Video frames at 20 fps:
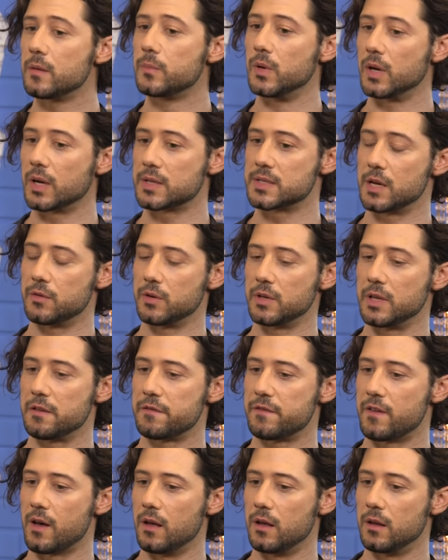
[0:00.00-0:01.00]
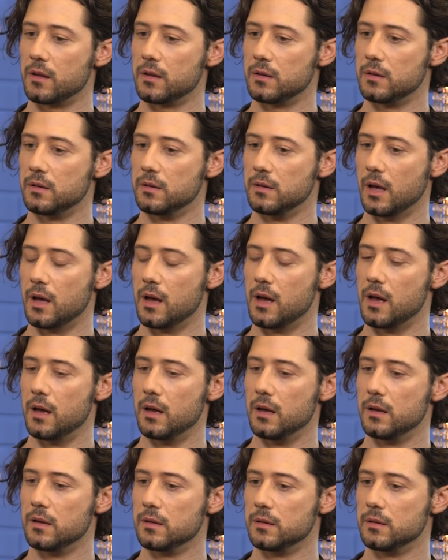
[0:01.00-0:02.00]
the books, I really felt.
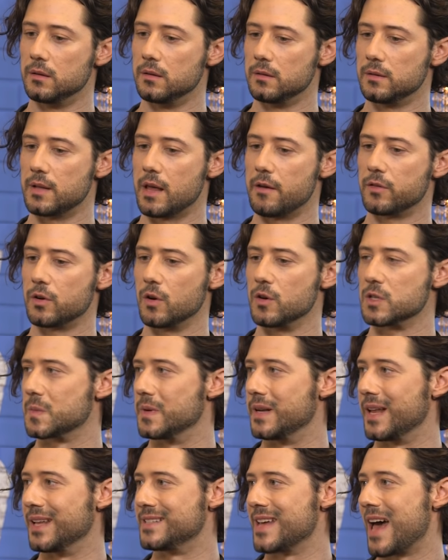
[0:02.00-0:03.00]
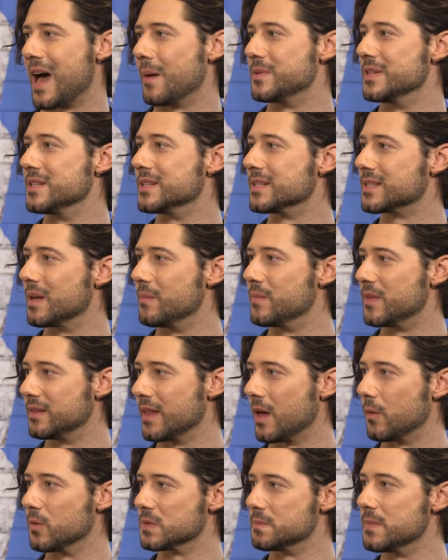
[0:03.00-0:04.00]
Uh, Lev Grossman had tapped into something
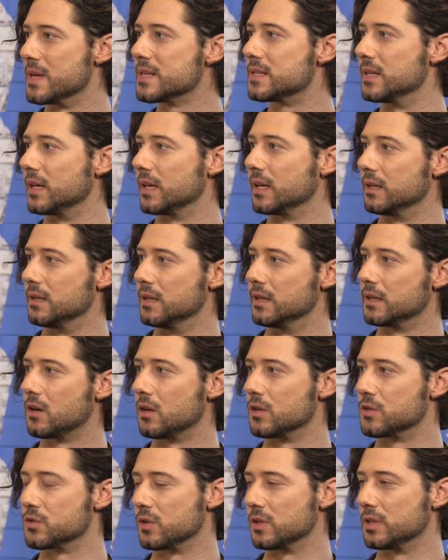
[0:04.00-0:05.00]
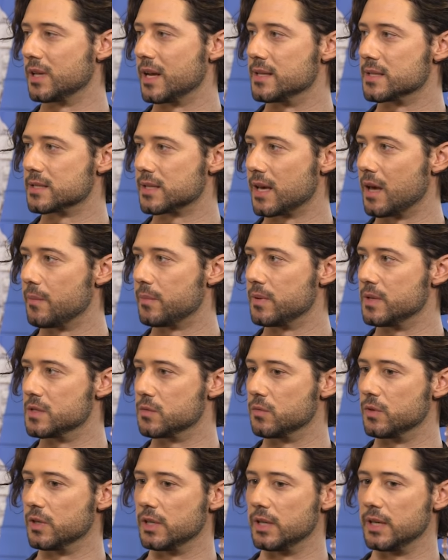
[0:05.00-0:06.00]
that was missing in the cultural landscape. He's
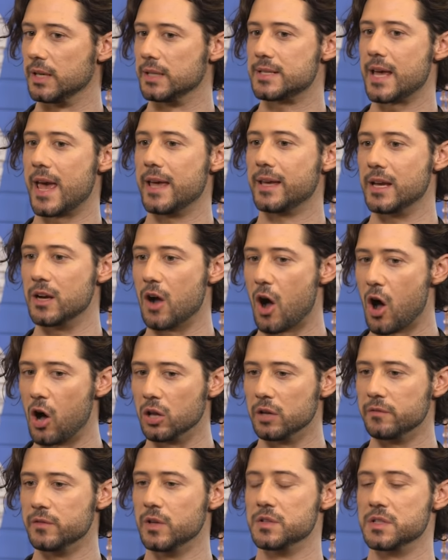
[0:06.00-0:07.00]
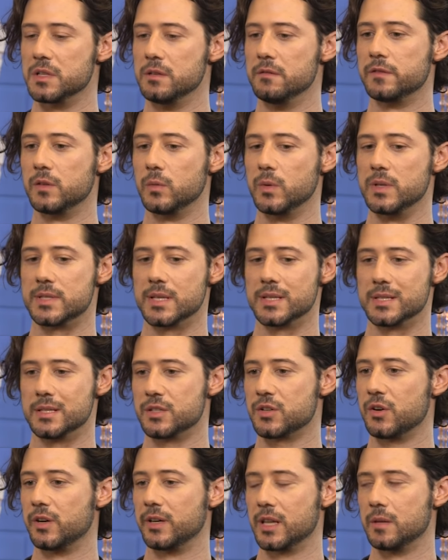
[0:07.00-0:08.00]
really taking all of those influences and
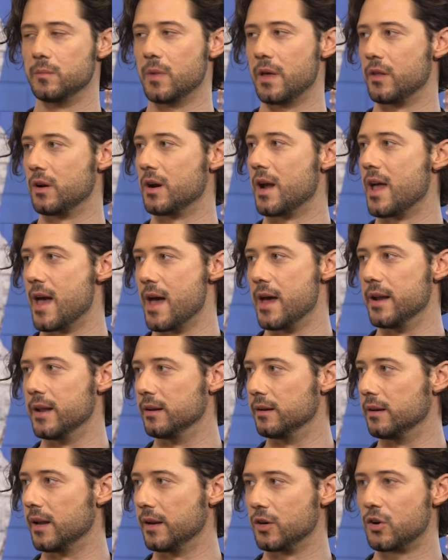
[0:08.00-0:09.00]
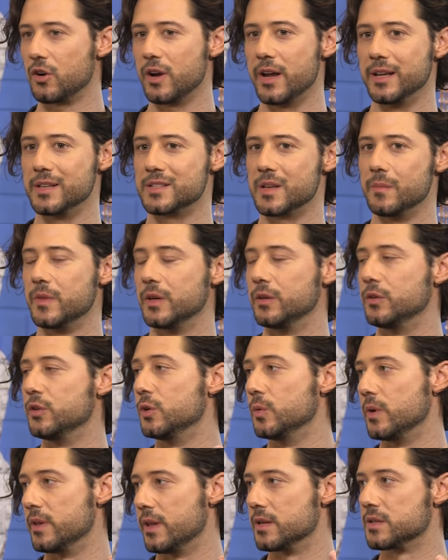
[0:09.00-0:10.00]
turning them on their head and, and creating something
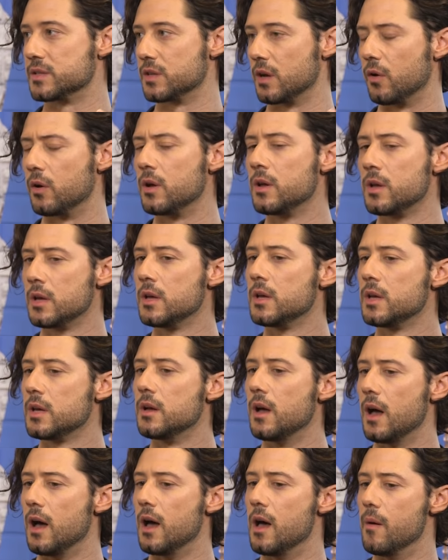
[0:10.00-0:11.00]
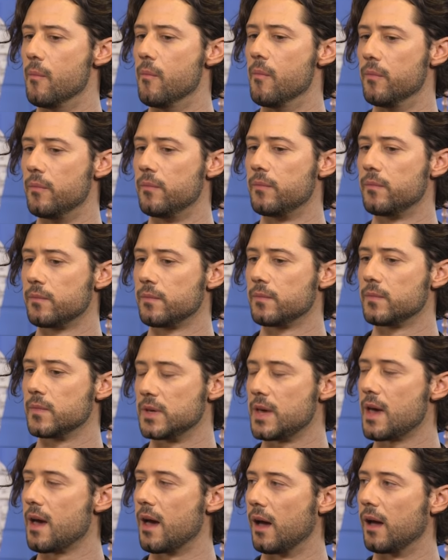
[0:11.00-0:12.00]
new with it. So, um,
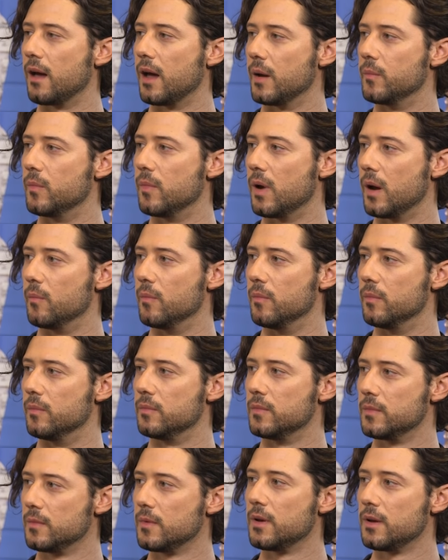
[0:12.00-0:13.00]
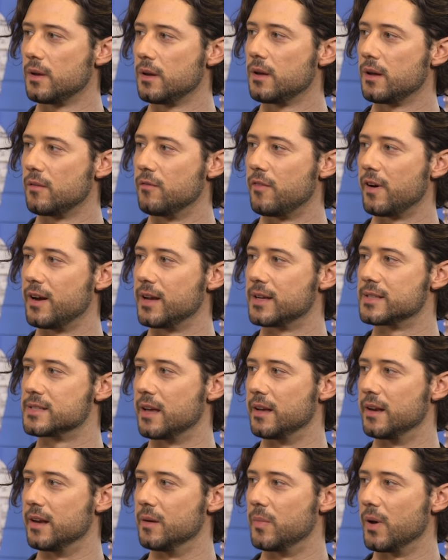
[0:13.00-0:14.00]
yeah, I'm, I'm very
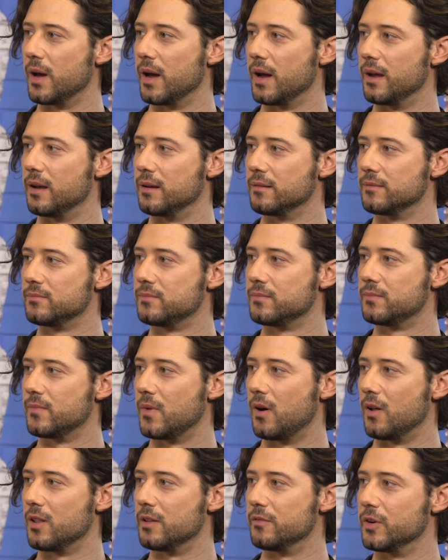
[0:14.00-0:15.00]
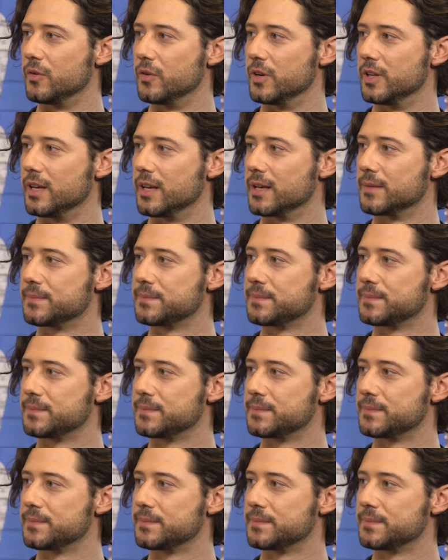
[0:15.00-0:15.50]
excited by all of it, really.